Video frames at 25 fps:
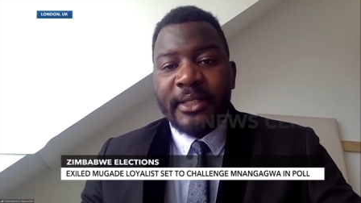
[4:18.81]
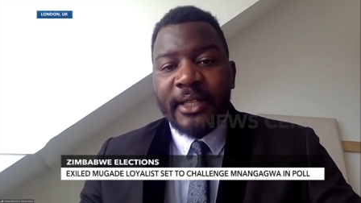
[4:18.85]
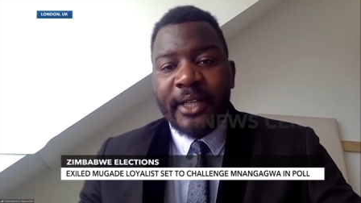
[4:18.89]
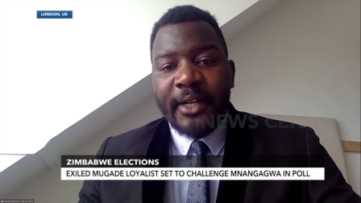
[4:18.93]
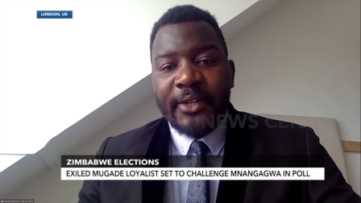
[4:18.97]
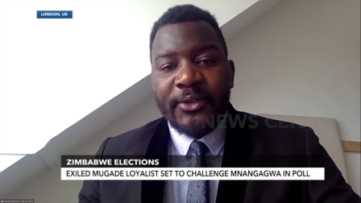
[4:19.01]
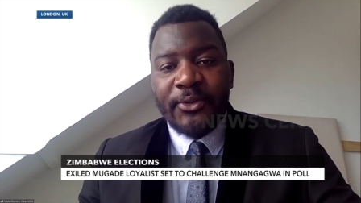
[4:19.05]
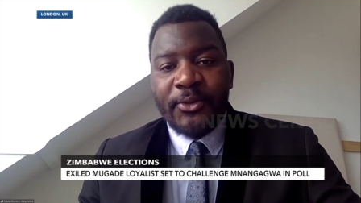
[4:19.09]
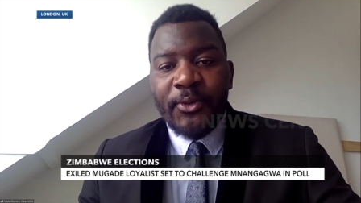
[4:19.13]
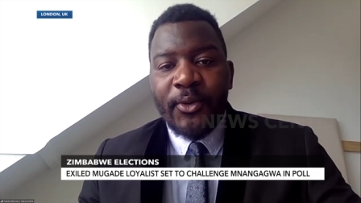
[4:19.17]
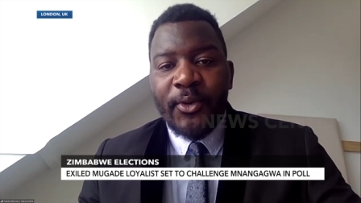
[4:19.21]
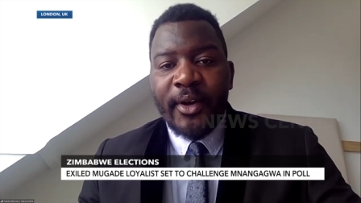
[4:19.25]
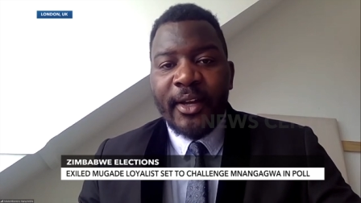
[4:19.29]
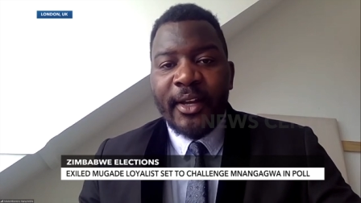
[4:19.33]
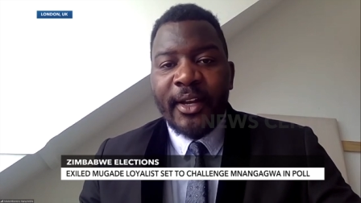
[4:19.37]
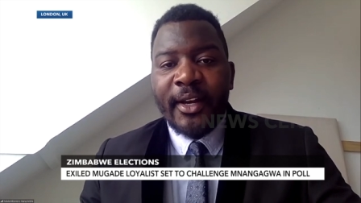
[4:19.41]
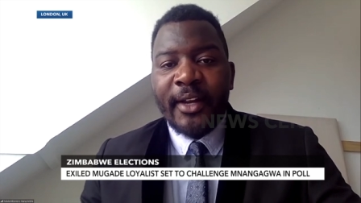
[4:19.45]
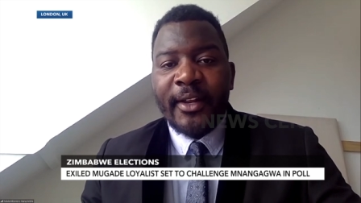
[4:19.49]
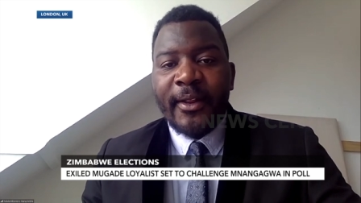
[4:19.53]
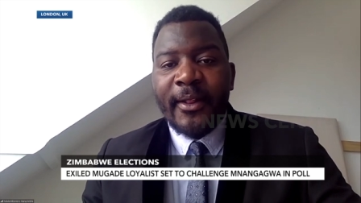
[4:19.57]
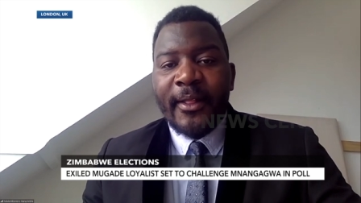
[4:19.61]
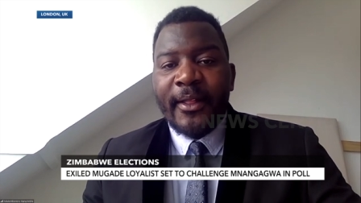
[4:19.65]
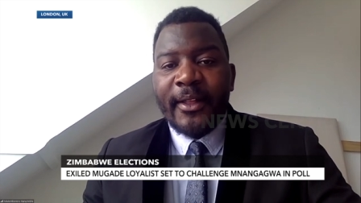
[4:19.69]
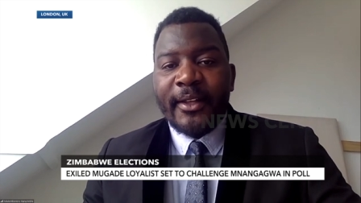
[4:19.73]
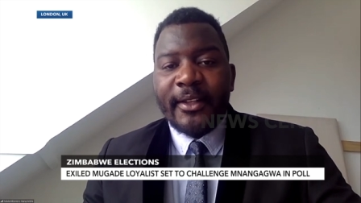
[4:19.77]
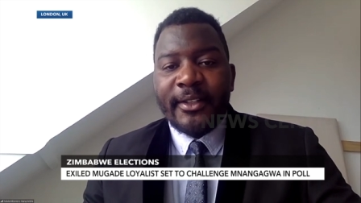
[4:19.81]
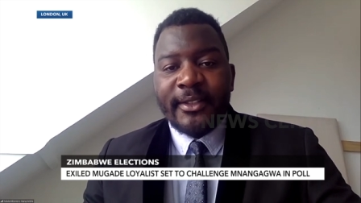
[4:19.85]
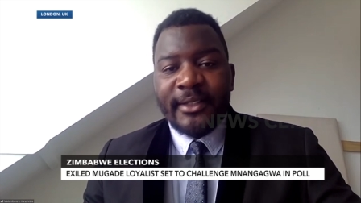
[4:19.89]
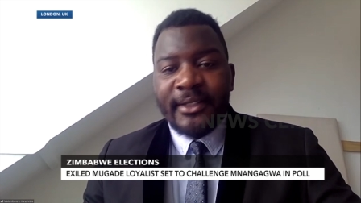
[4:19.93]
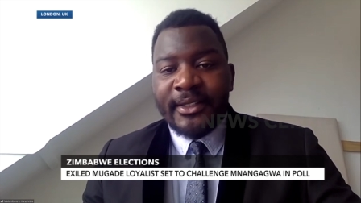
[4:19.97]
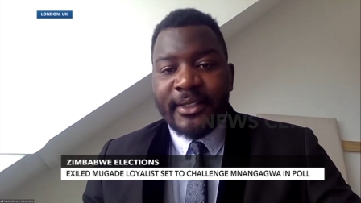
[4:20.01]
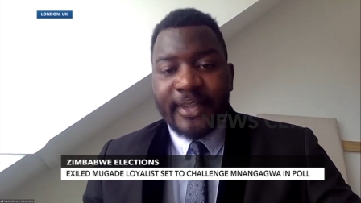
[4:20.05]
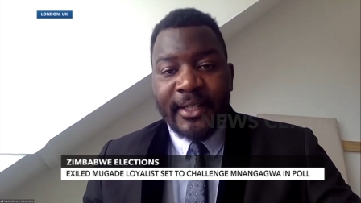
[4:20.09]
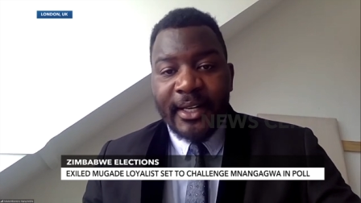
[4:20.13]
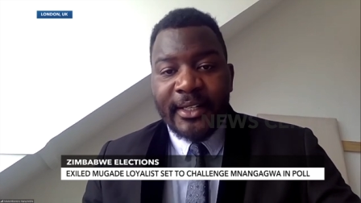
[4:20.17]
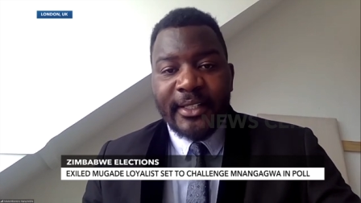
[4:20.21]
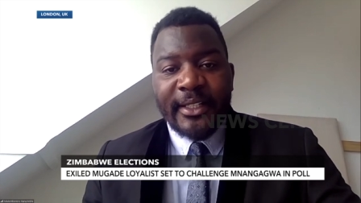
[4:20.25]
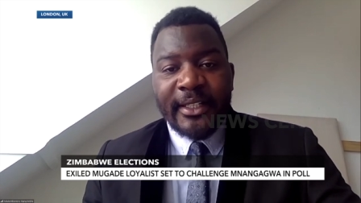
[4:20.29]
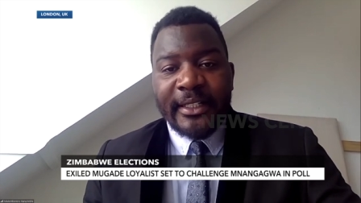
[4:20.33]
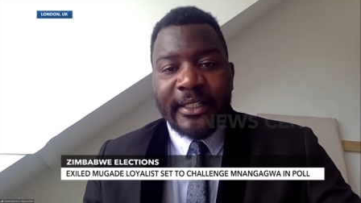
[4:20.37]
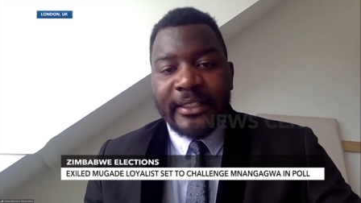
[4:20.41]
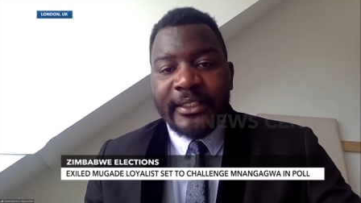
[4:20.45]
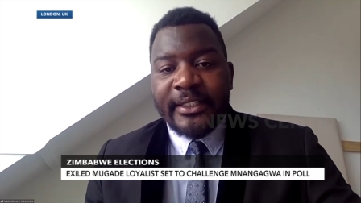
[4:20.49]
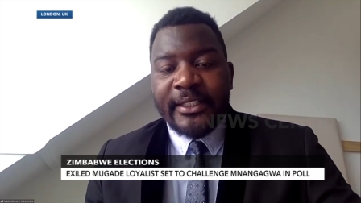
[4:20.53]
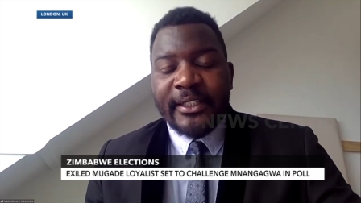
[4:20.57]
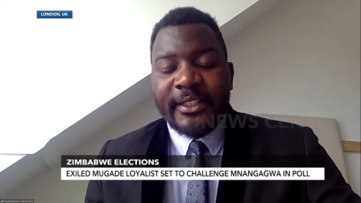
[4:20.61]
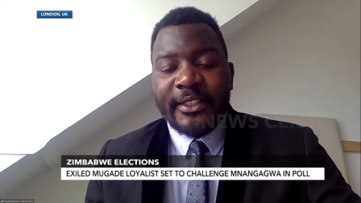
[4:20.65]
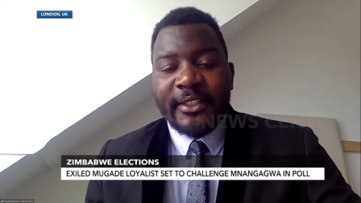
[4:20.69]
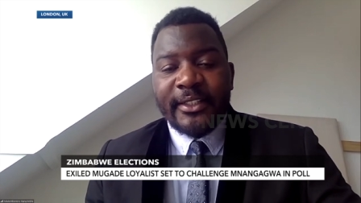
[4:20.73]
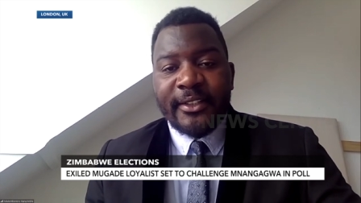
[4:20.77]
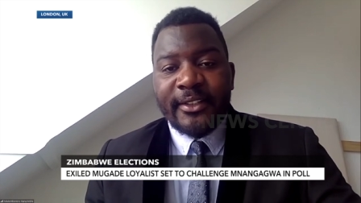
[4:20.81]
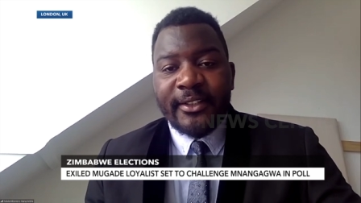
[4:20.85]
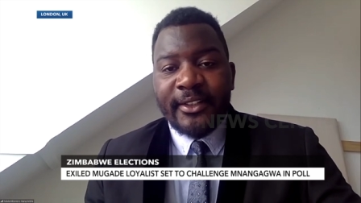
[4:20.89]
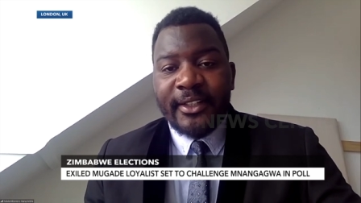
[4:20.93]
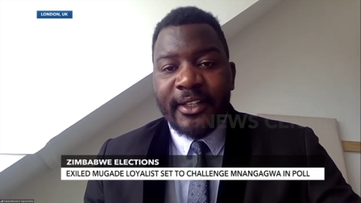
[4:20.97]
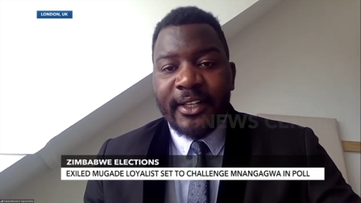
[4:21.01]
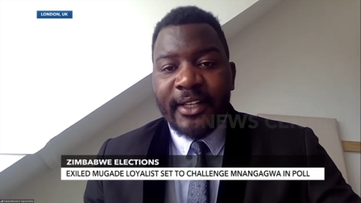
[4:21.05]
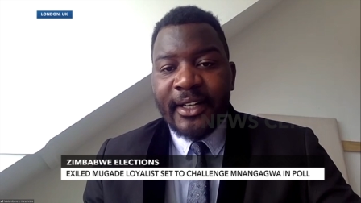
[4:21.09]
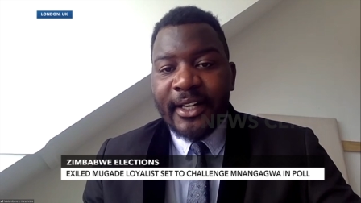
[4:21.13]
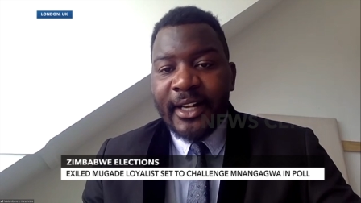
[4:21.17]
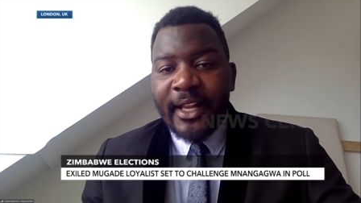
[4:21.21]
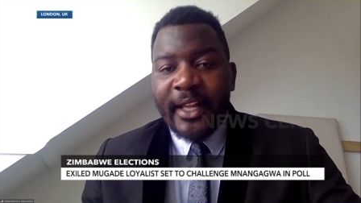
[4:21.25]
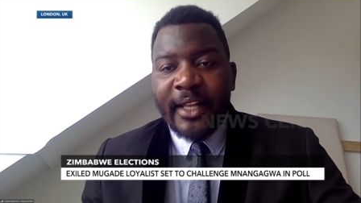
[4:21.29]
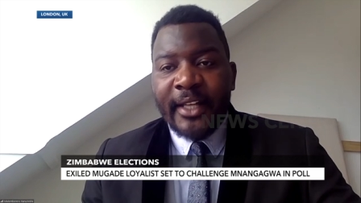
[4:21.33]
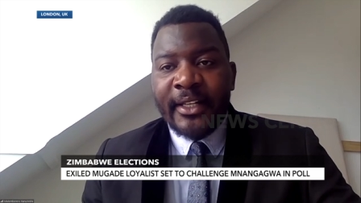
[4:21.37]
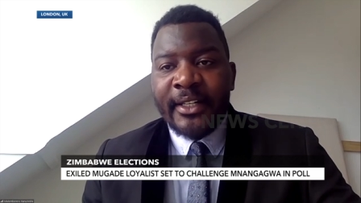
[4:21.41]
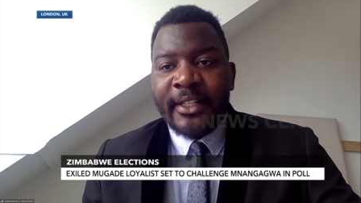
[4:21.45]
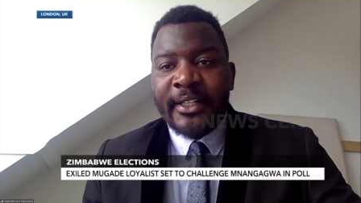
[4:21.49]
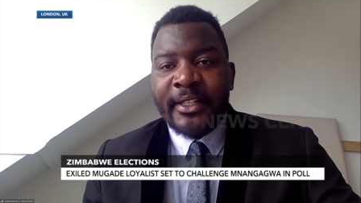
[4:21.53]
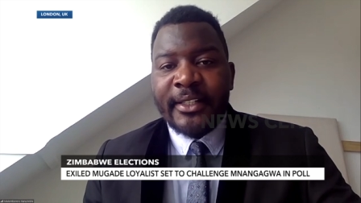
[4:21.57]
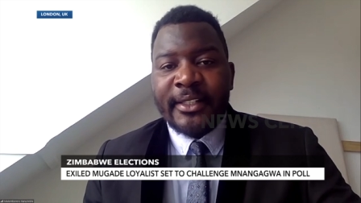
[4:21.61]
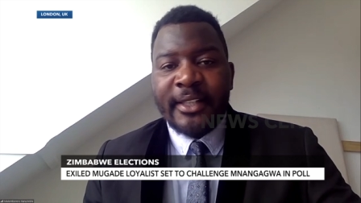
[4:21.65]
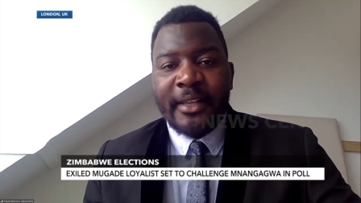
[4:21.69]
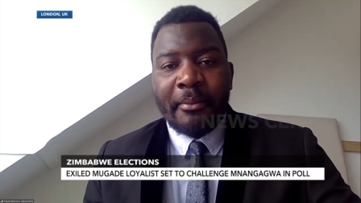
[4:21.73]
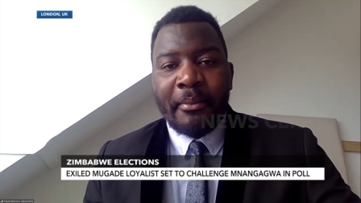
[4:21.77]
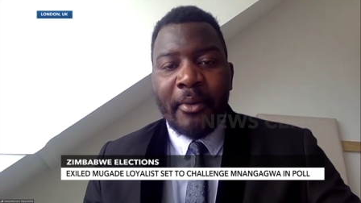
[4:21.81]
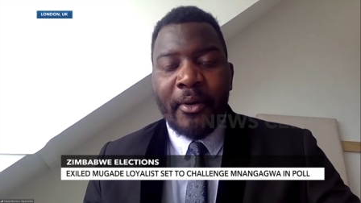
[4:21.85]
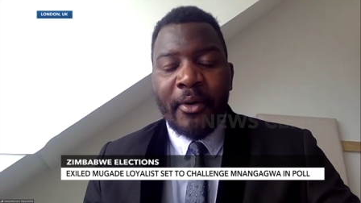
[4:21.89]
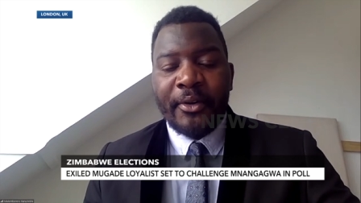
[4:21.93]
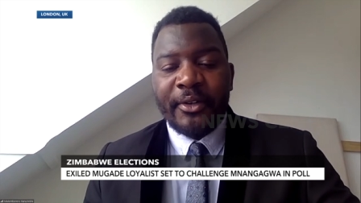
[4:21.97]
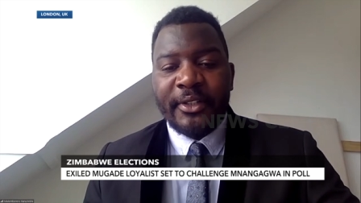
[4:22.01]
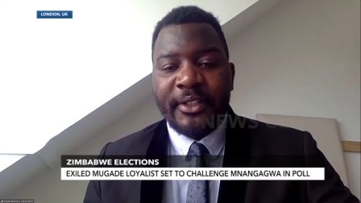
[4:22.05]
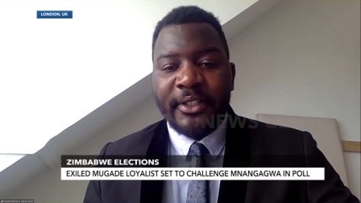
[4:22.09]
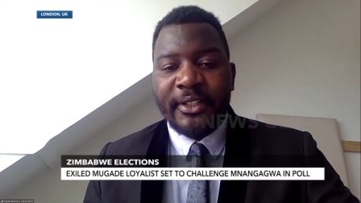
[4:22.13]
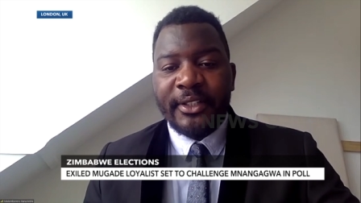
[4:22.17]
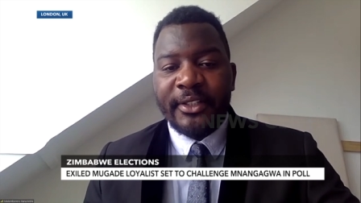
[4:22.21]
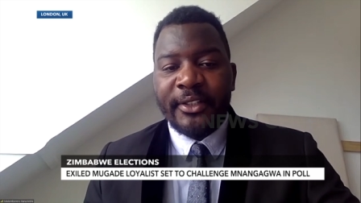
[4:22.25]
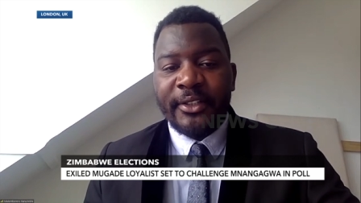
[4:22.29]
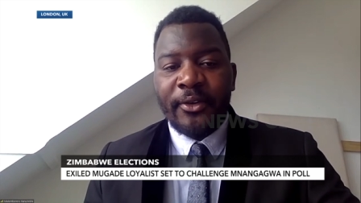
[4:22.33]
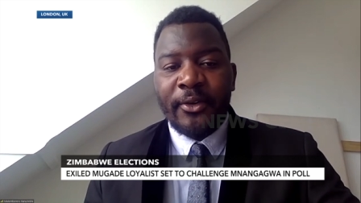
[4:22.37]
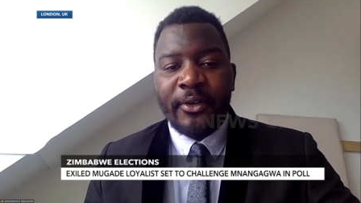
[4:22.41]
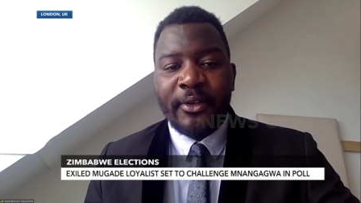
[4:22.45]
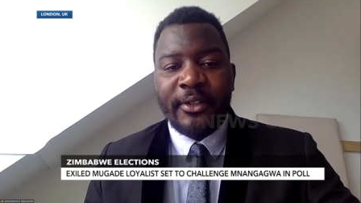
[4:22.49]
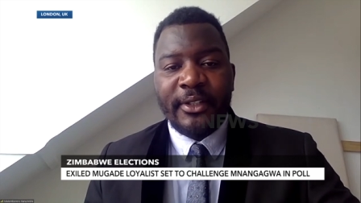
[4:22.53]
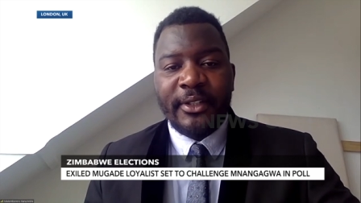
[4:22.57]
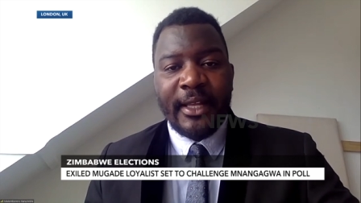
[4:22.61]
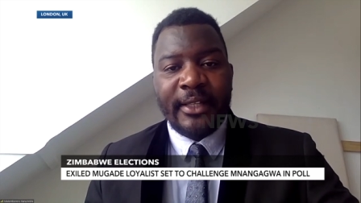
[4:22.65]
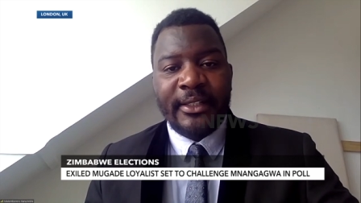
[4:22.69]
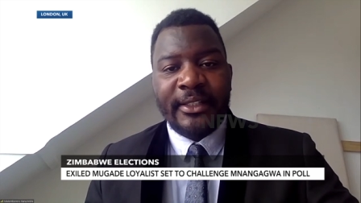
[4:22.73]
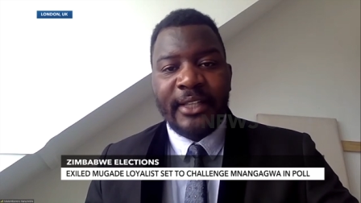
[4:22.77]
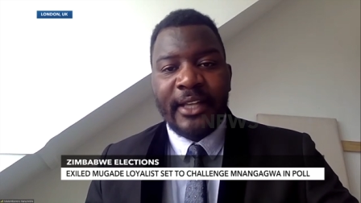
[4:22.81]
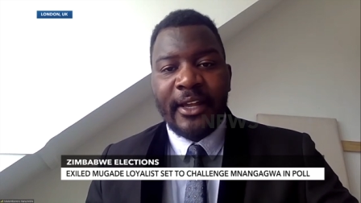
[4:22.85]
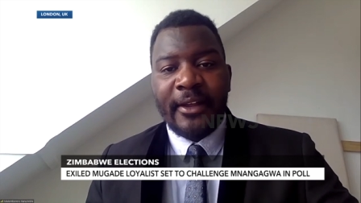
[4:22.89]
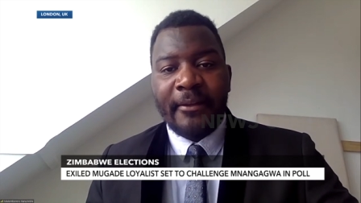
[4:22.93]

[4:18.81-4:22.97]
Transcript: Kasukuwere strategy clearly it's about you know that.